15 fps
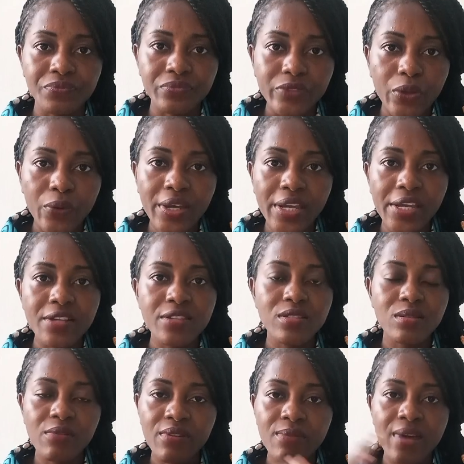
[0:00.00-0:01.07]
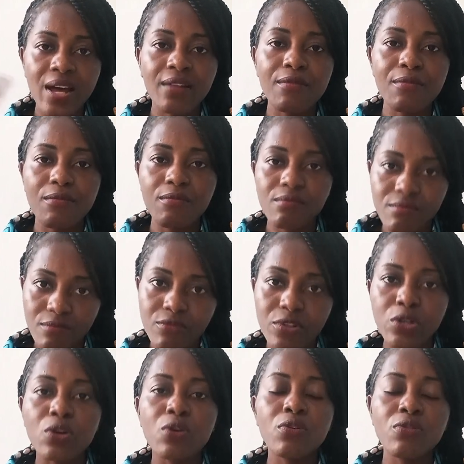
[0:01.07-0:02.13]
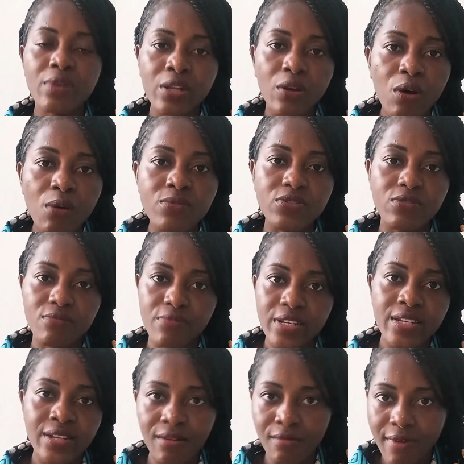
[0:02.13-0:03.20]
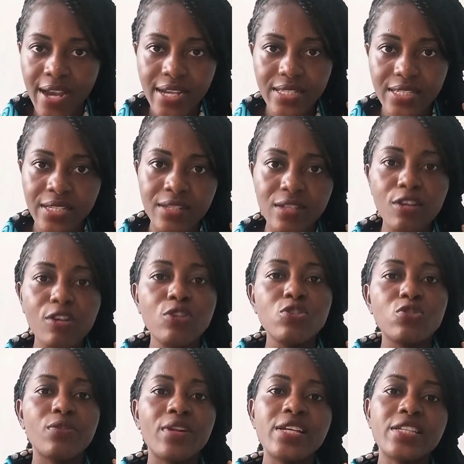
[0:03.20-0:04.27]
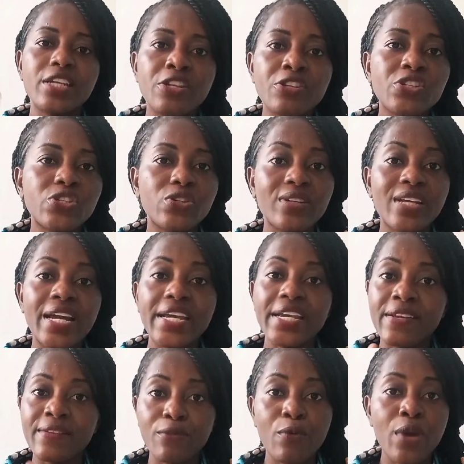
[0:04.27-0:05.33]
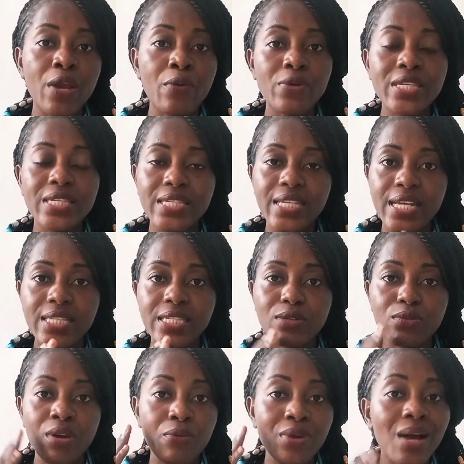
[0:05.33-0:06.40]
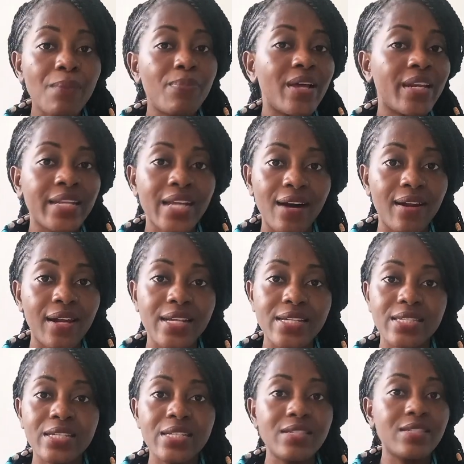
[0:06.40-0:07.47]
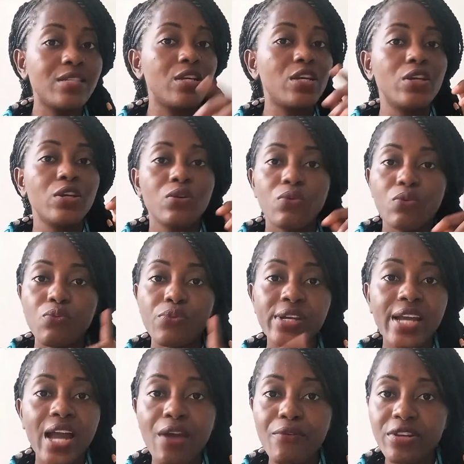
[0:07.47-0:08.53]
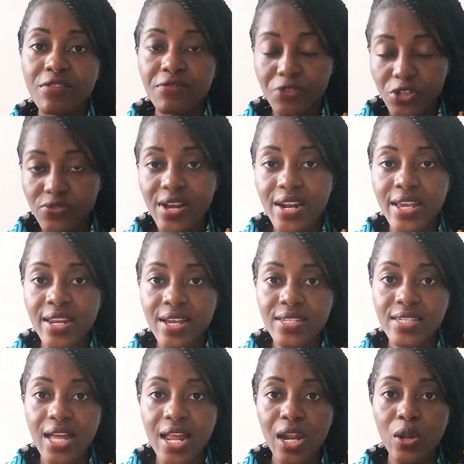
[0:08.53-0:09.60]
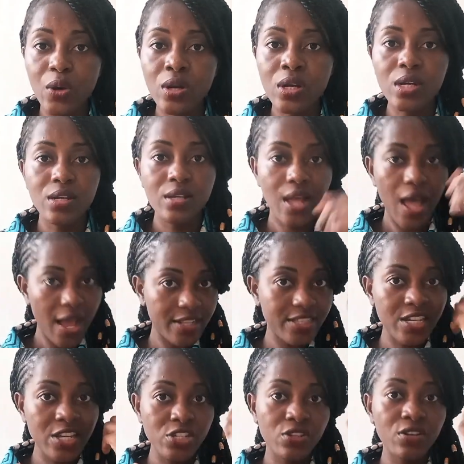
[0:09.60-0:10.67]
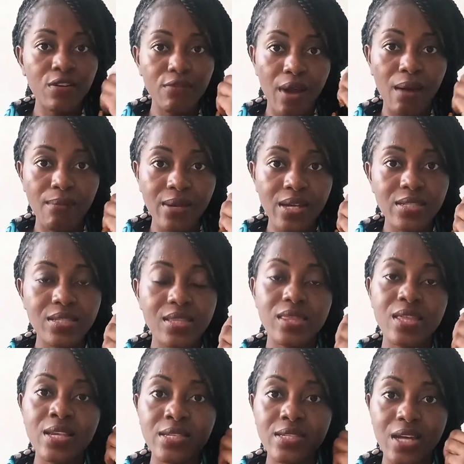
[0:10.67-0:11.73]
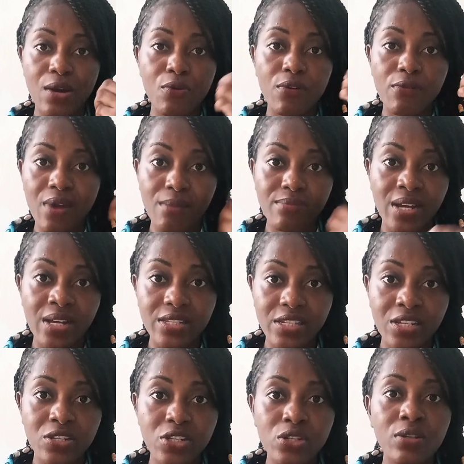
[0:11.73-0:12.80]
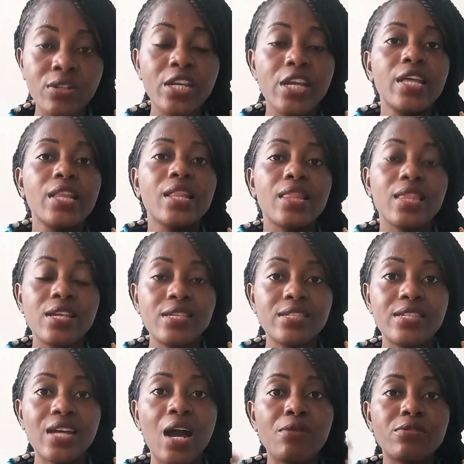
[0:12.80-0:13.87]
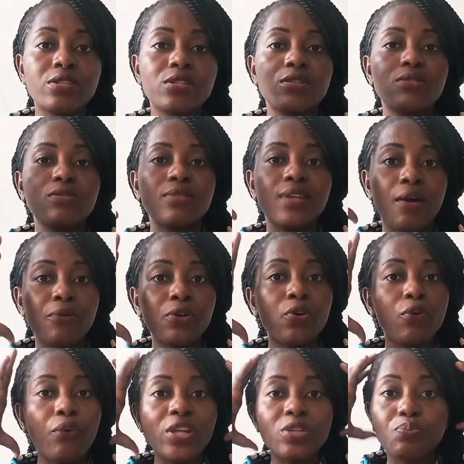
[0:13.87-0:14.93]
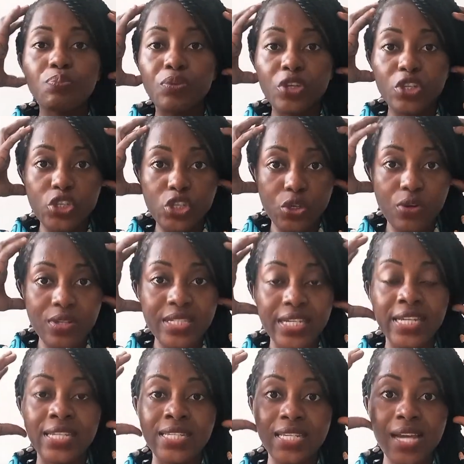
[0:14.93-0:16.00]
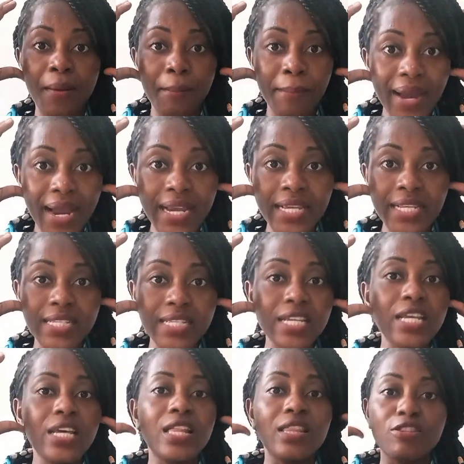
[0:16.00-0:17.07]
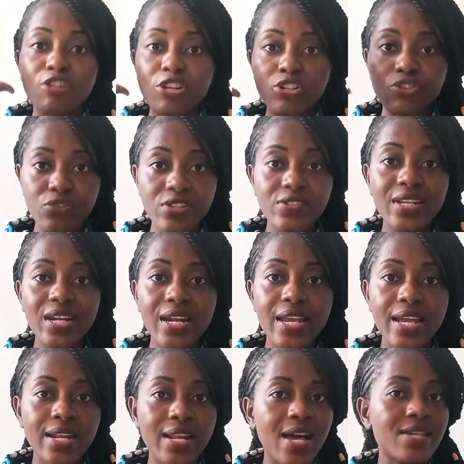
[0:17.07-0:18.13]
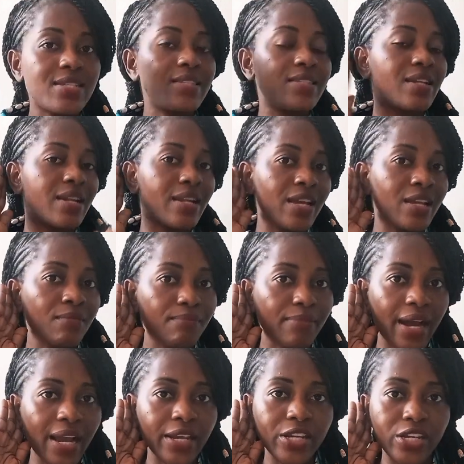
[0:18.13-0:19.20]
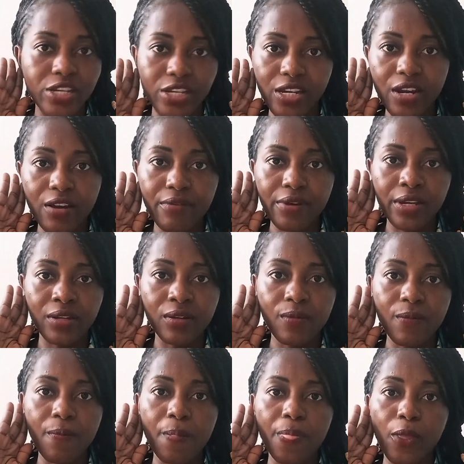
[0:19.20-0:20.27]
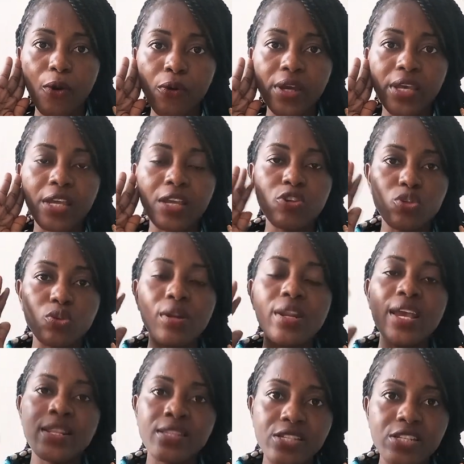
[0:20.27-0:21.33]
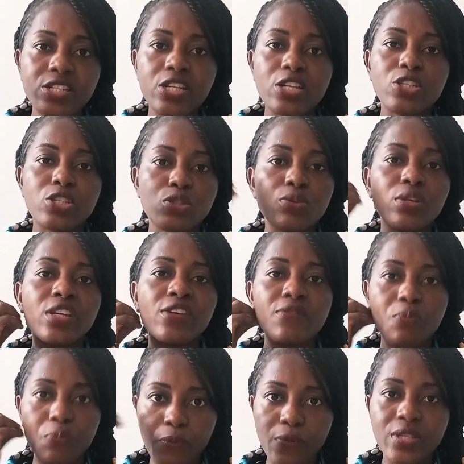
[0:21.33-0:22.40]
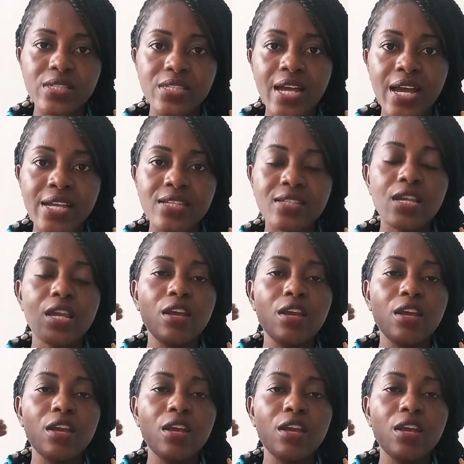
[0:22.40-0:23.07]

Okay, some of them are the good when it comes to reading and writing. Let's ensure that when we are planning our lessons, we carry the visual learners along, attention grabbers, things that will grab attention, things that will create pictures in their mind. The auditory learners to learn by hearing. Okay, so learn teachers to give concise